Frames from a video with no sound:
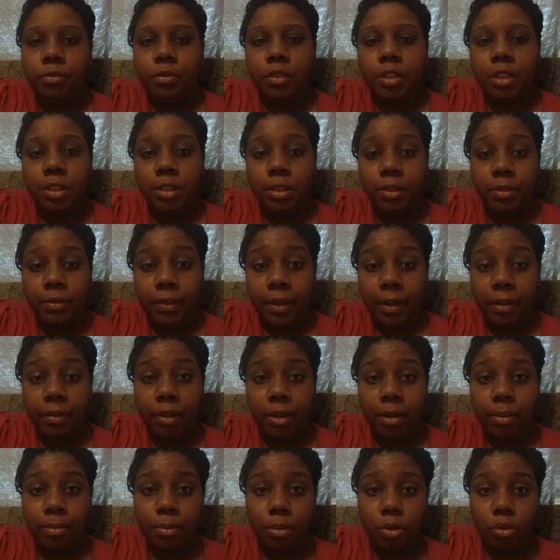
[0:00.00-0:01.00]
This is
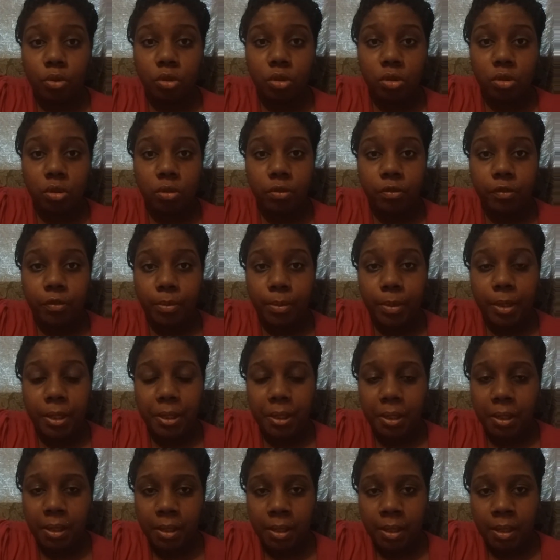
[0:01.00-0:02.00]
very emotional for
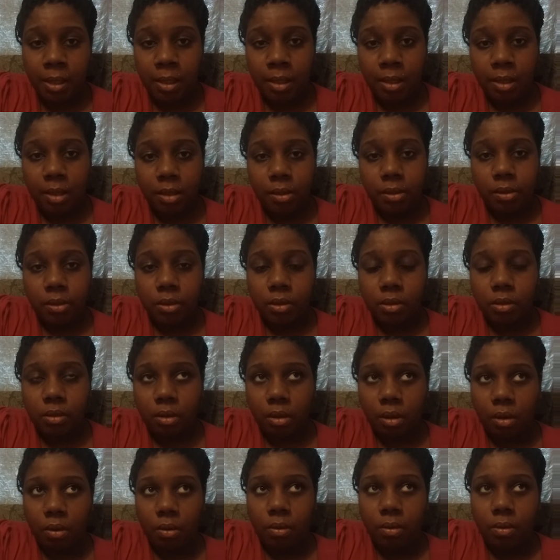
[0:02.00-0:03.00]
me,
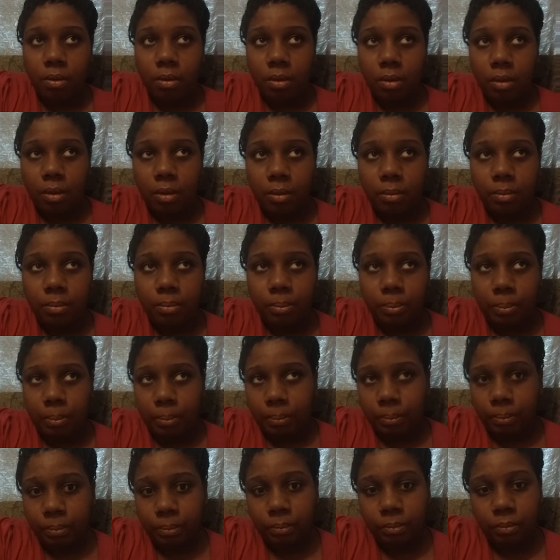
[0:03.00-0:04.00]
so
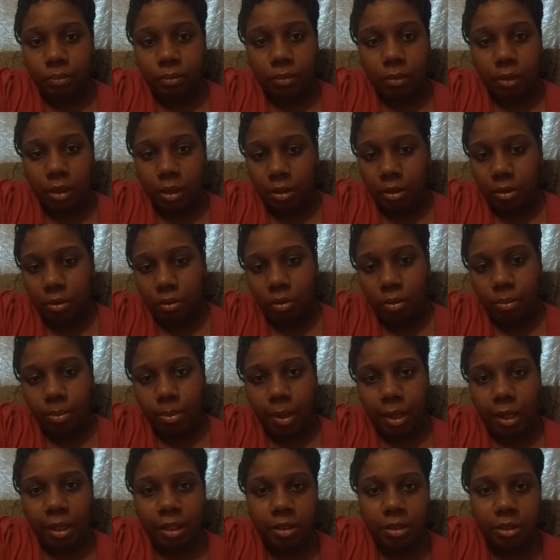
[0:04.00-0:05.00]
I do
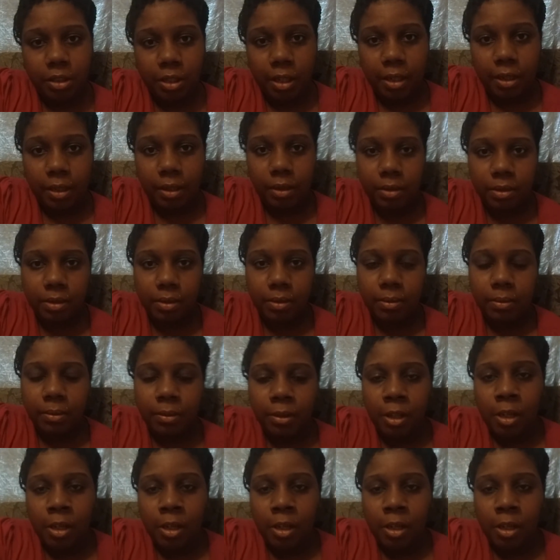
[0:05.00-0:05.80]
apologize.